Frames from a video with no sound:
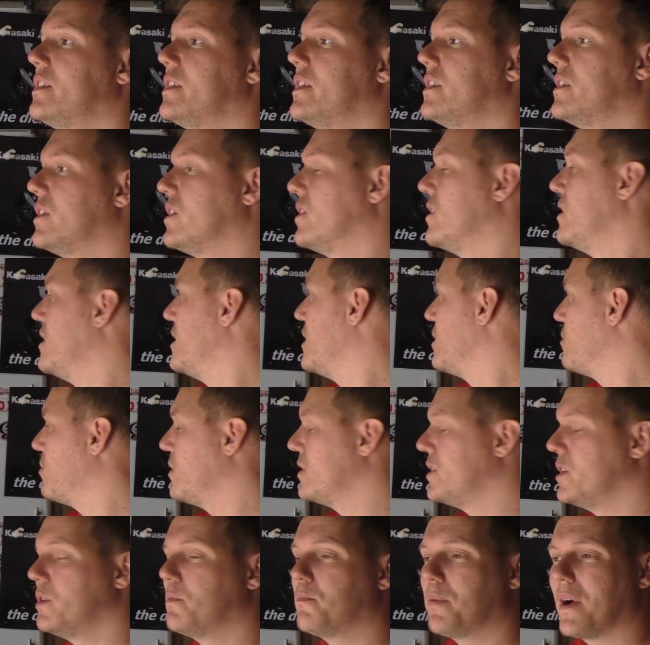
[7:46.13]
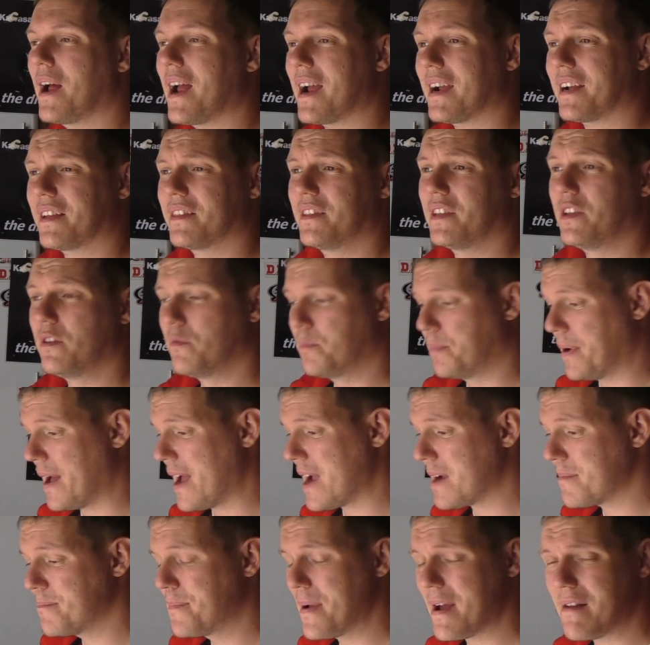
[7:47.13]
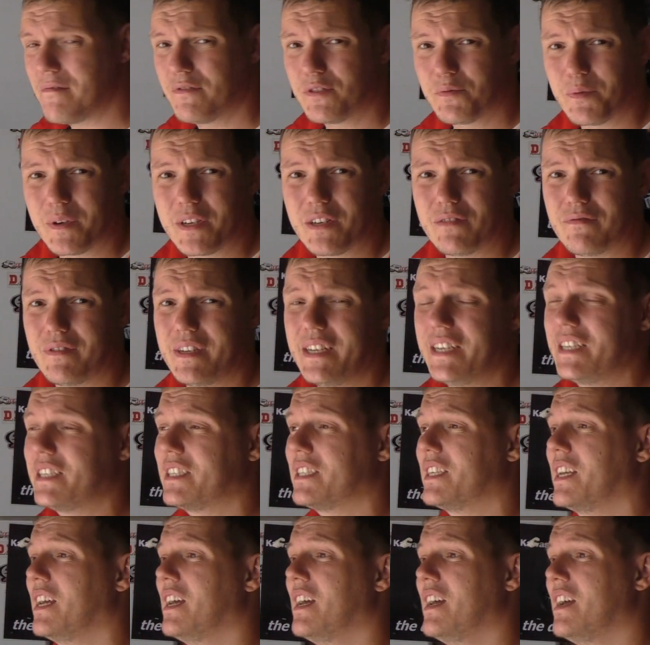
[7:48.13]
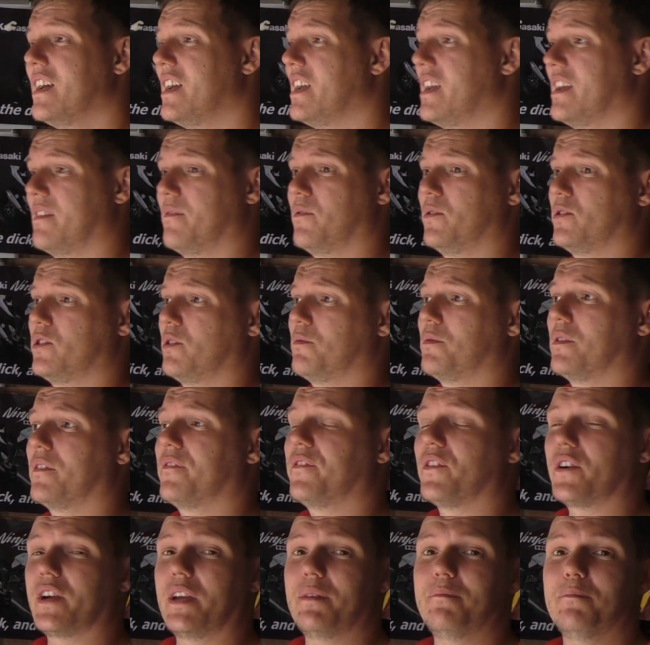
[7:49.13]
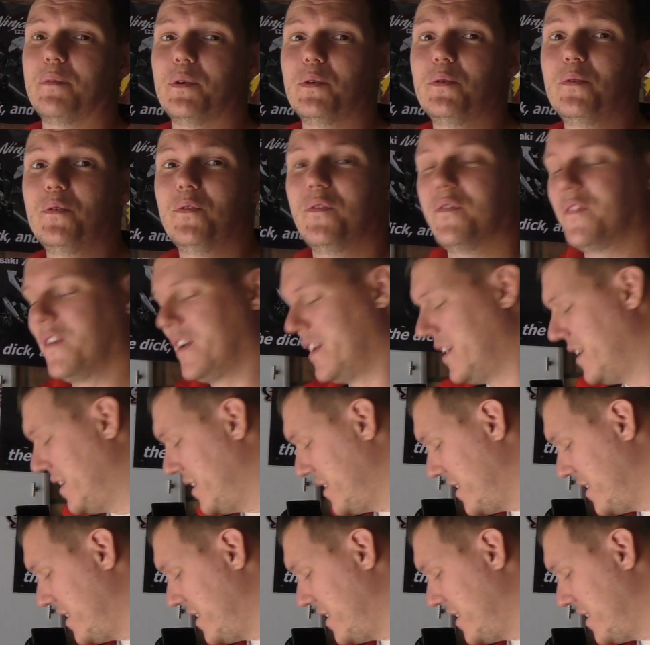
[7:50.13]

When you pack the impact bearings with grease, everyone don't want to fucking move.